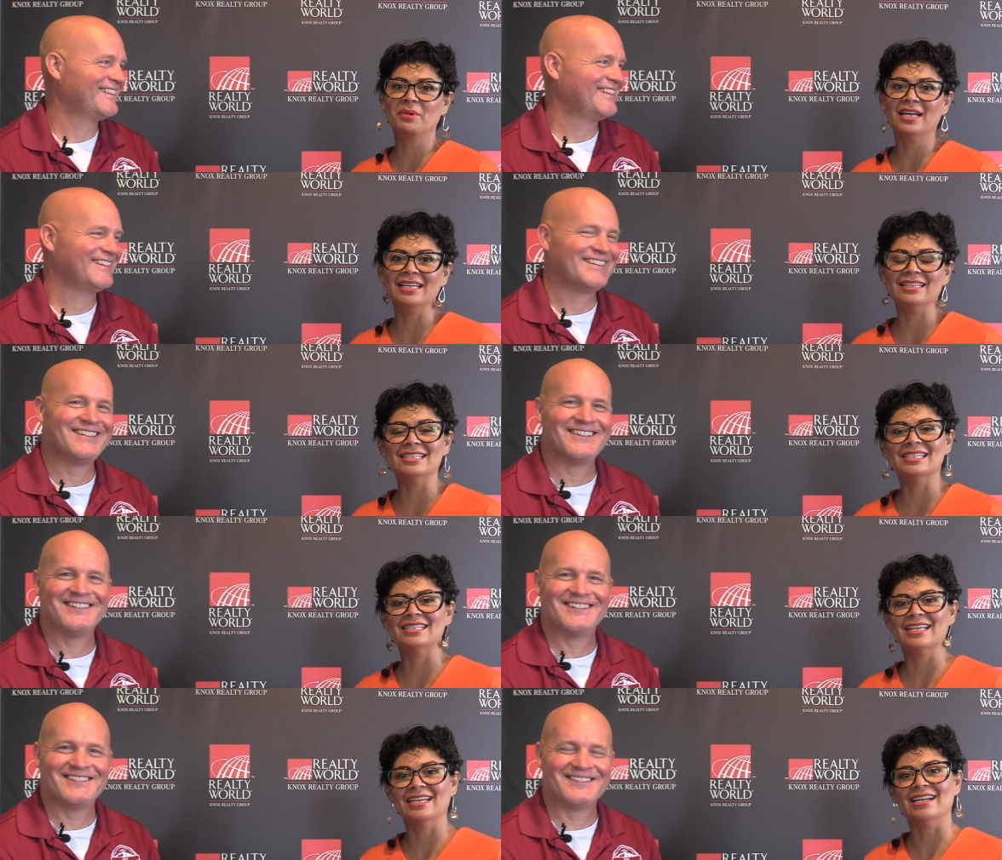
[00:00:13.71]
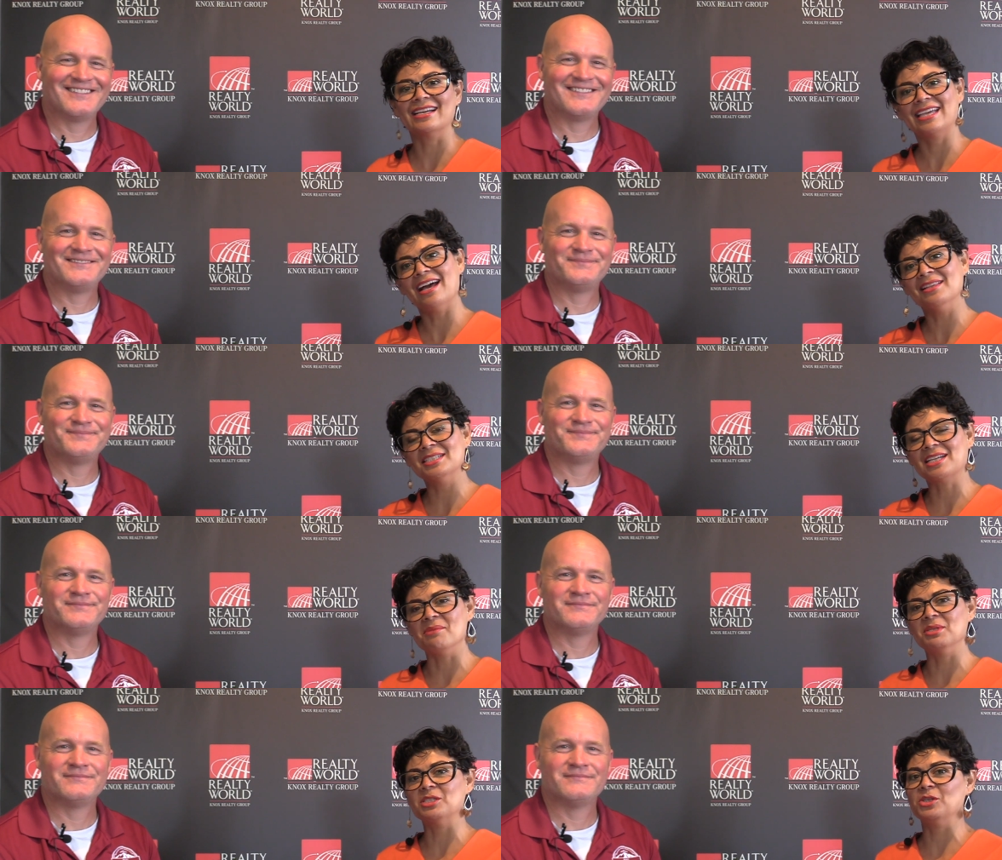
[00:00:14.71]
Speaker 1: everybody. This is Ena Koellish
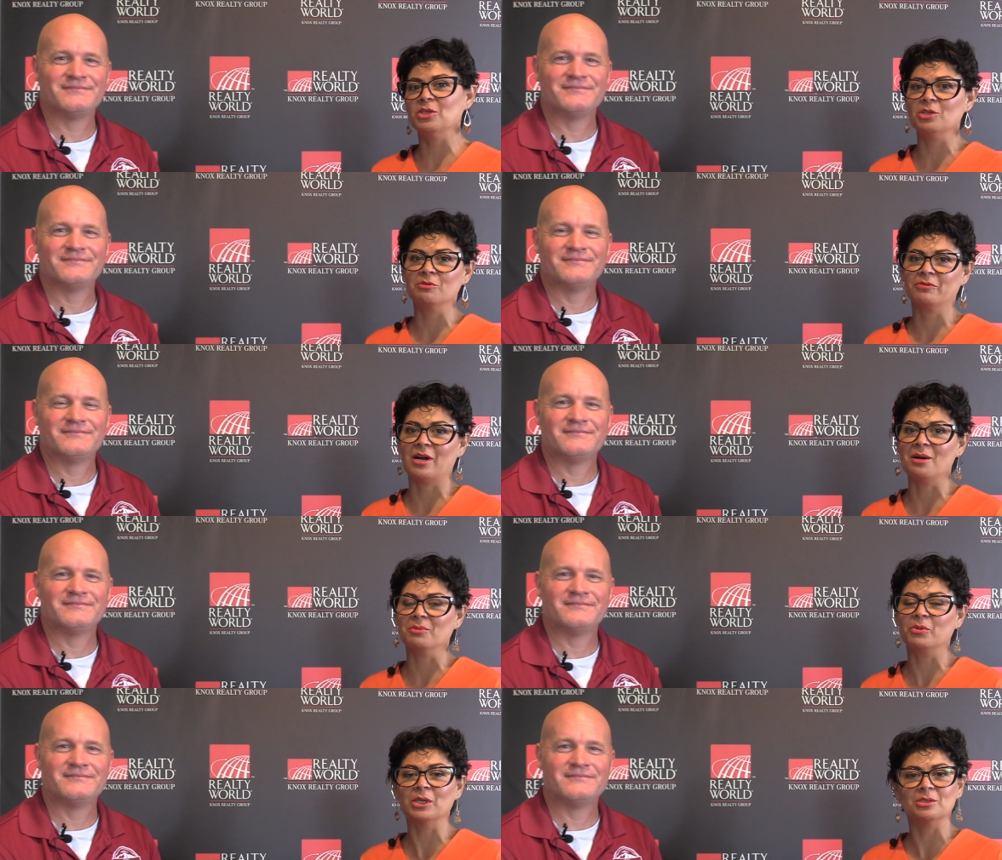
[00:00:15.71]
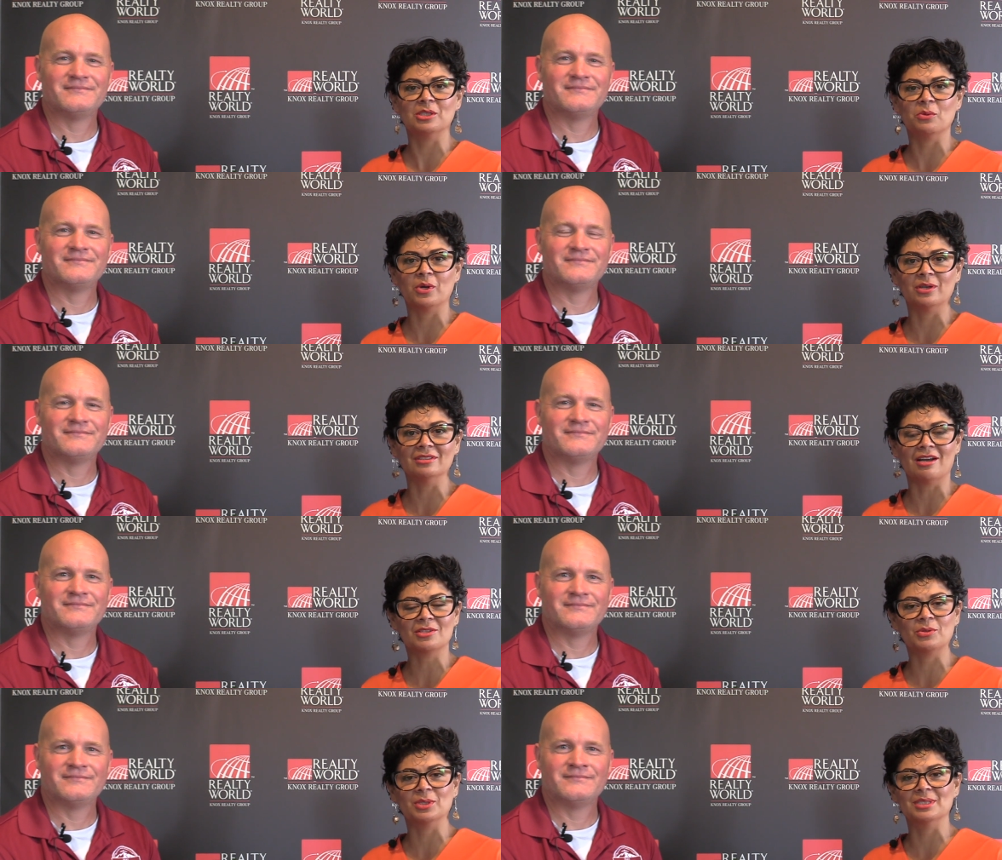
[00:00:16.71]
coming to you from Realty World,
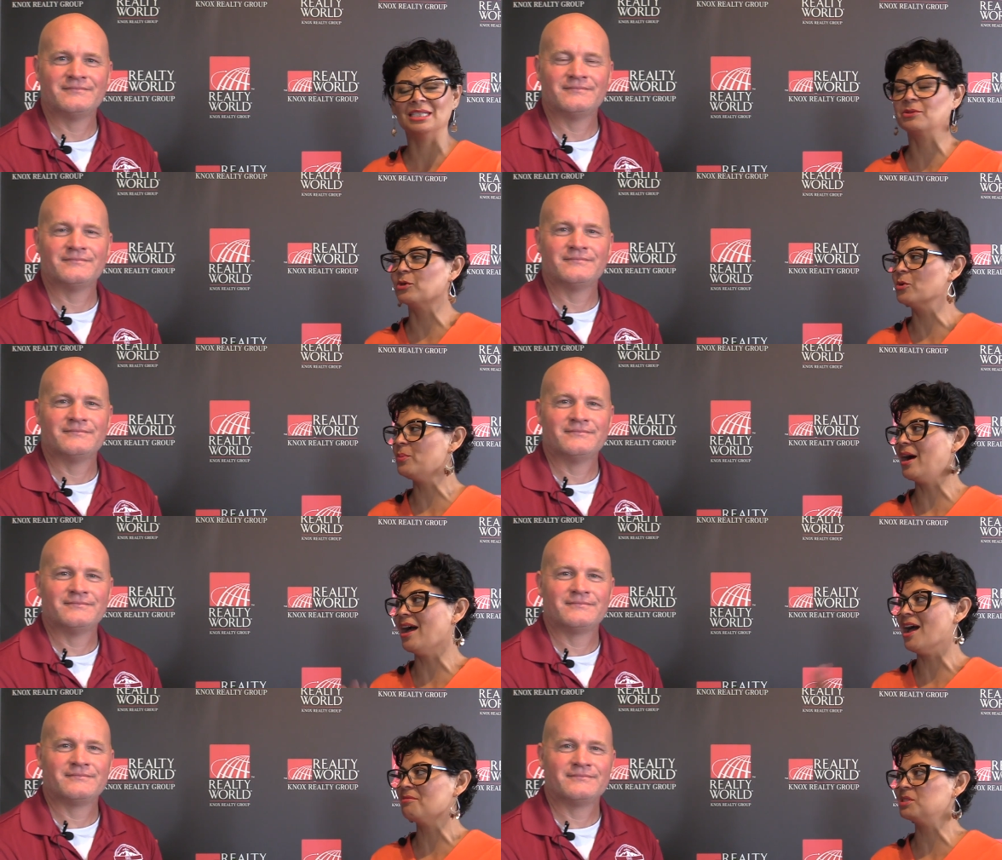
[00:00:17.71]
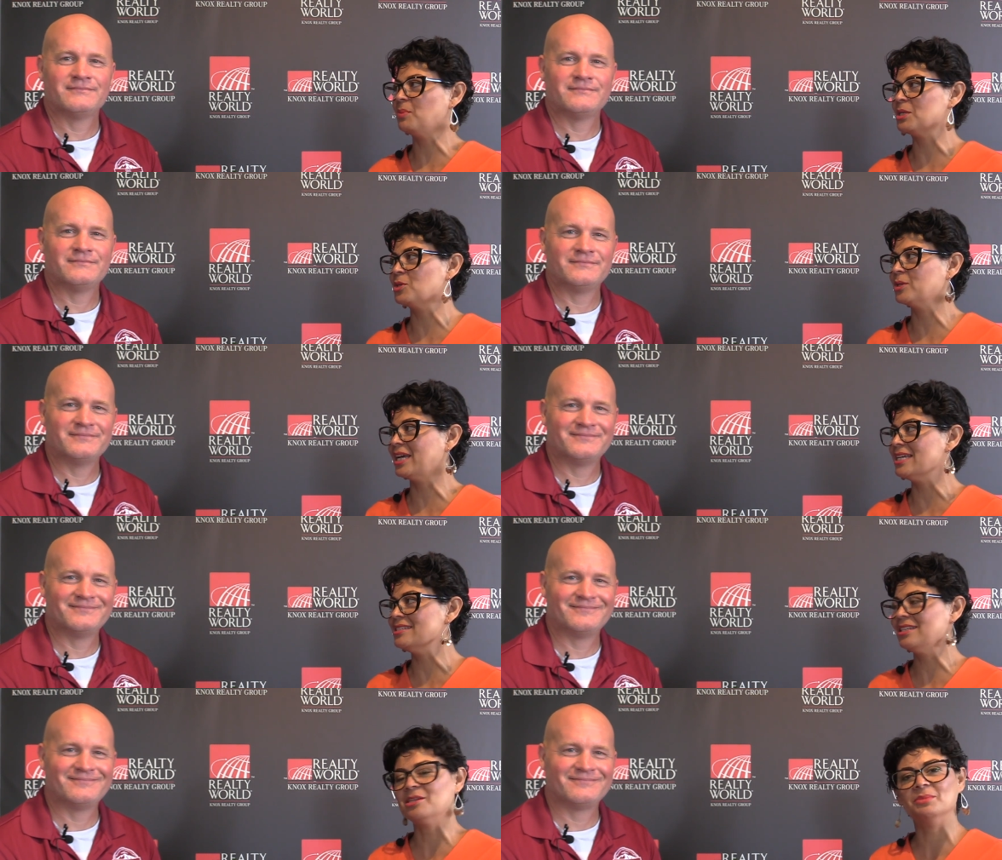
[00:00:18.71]
Knox Realty Group. I have a special
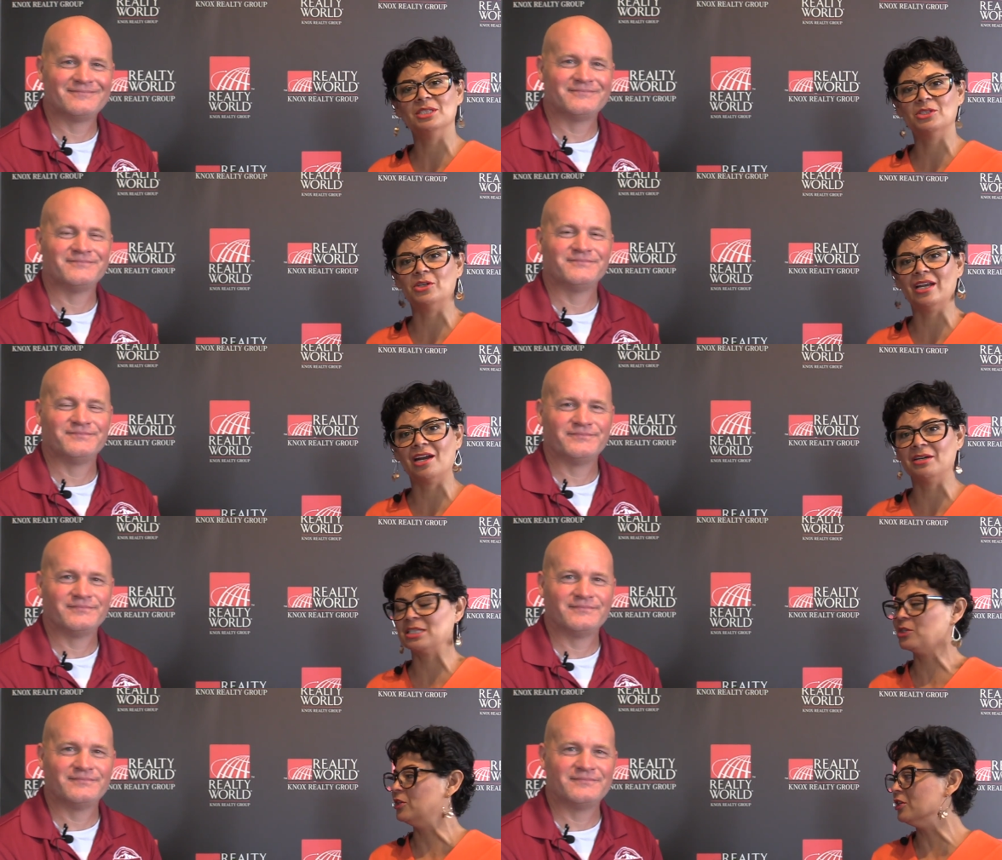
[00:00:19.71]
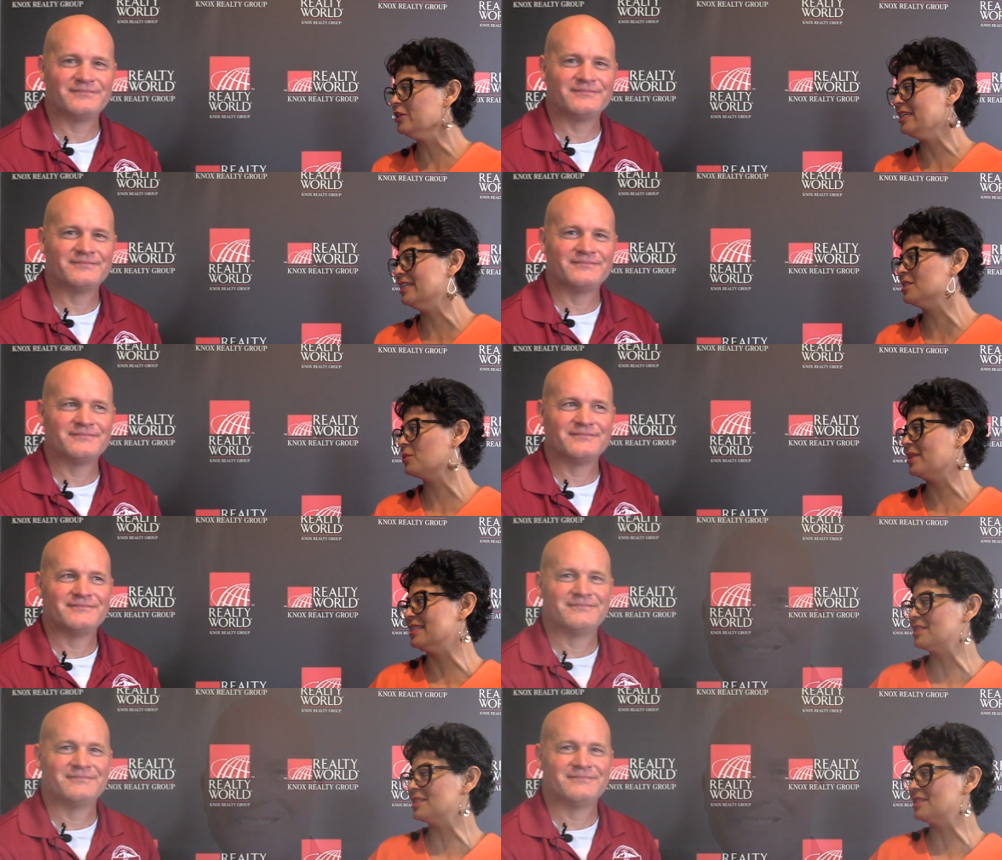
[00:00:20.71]
guest here, Mr. Eric Turner. He is with